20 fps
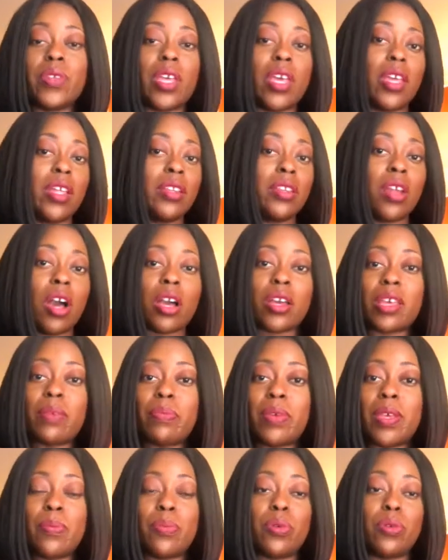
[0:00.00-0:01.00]
and knocking
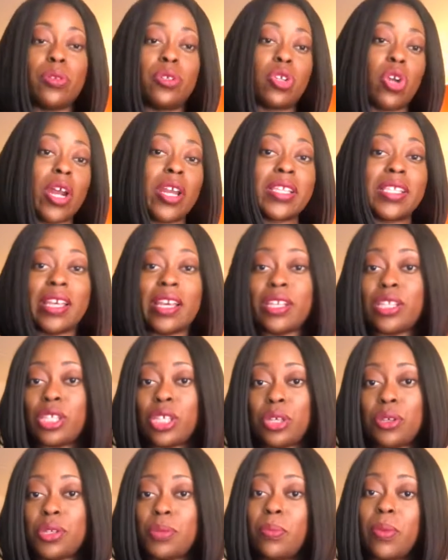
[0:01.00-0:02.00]
people trying to say
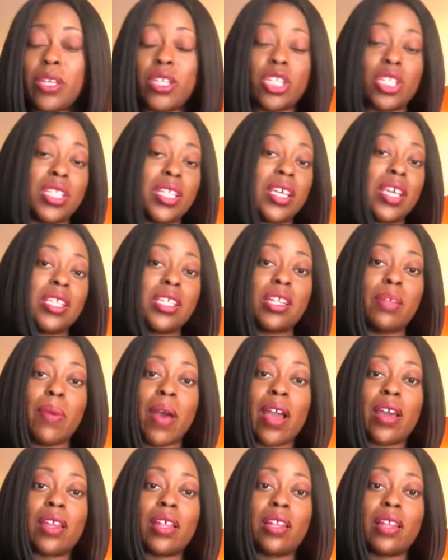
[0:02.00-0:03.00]
excuse me just to get to the
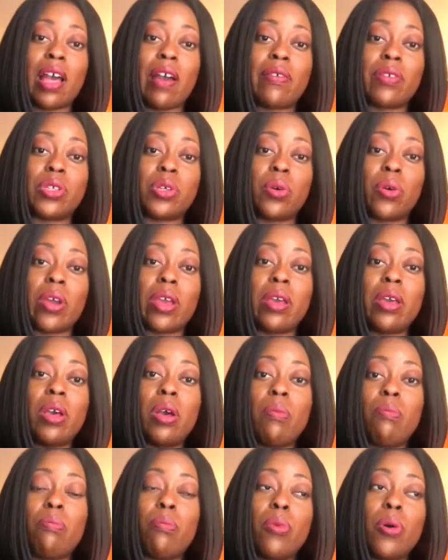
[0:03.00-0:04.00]
back of the lavatory
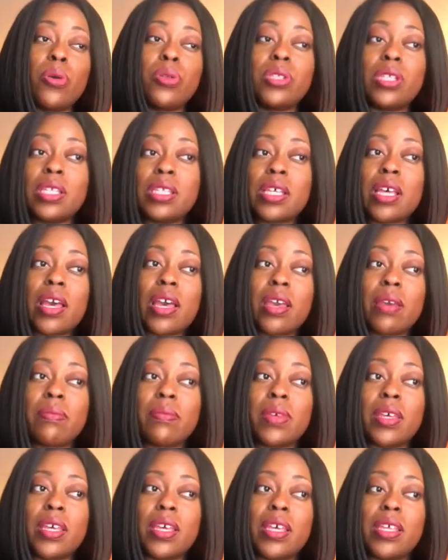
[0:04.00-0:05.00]
most of the time
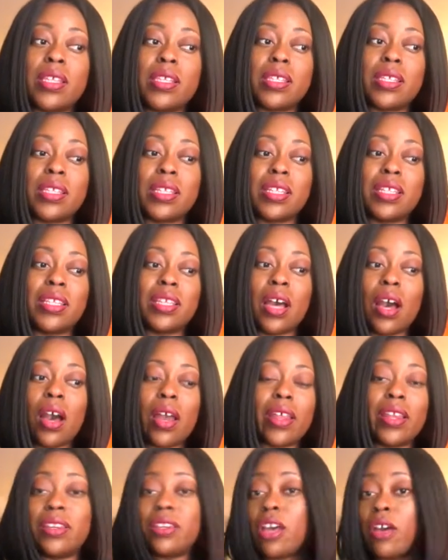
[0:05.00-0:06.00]
is
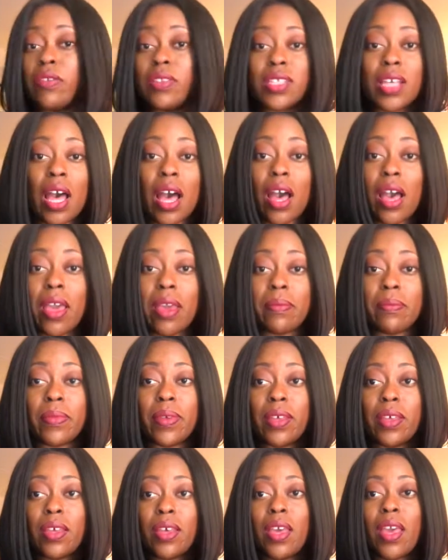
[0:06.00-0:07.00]
not enough time.
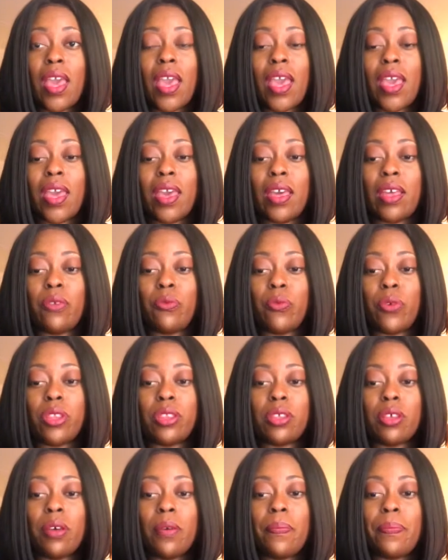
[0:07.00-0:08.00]
And
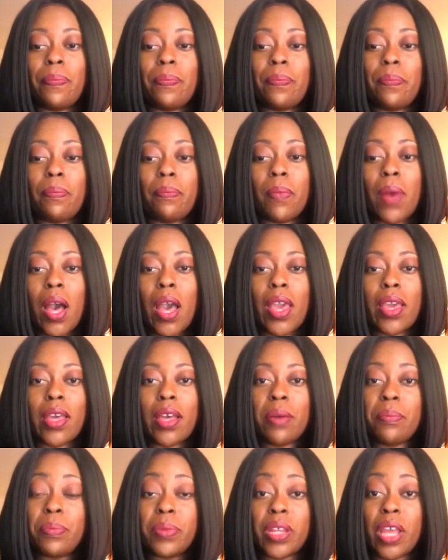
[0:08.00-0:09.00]
with my
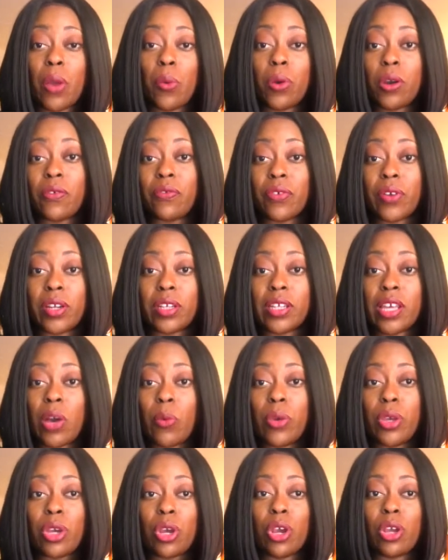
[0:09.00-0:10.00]
company I work for now,
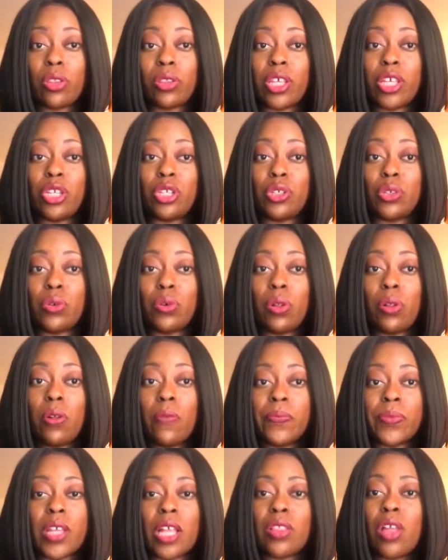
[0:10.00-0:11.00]
we currently do
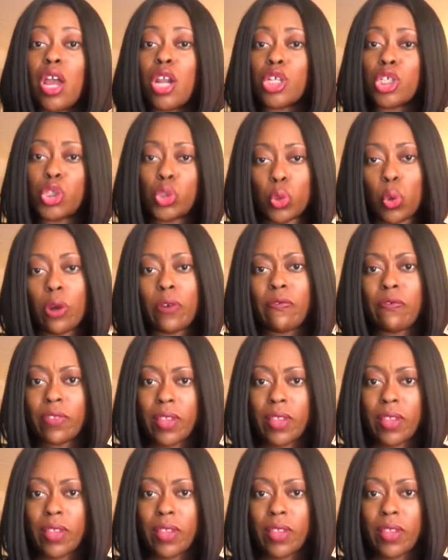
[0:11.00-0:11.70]
a lot of short